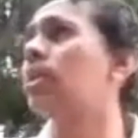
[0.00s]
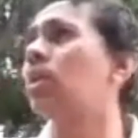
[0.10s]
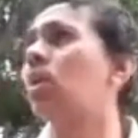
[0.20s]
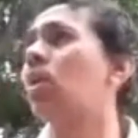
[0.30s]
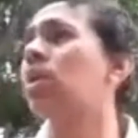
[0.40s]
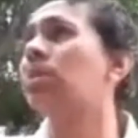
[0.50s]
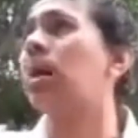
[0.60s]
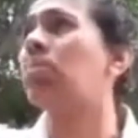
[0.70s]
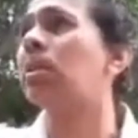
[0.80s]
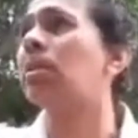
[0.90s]
here, all the
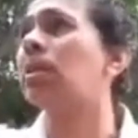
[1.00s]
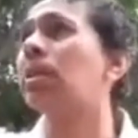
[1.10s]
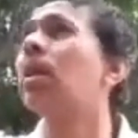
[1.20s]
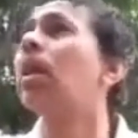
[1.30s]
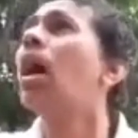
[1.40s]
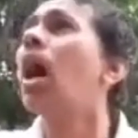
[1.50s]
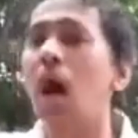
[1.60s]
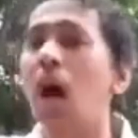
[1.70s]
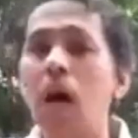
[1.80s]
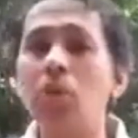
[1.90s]
champions here,
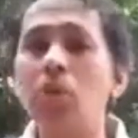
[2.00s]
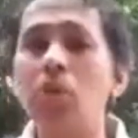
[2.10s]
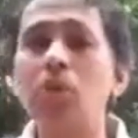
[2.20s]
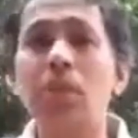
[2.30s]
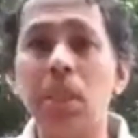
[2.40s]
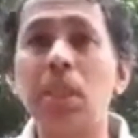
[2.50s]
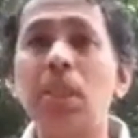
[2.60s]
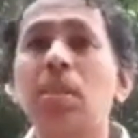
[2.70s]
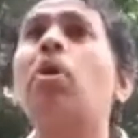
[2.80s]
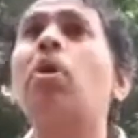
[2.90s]
are you
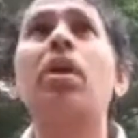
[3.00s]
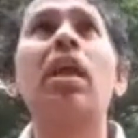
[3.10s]
serious about your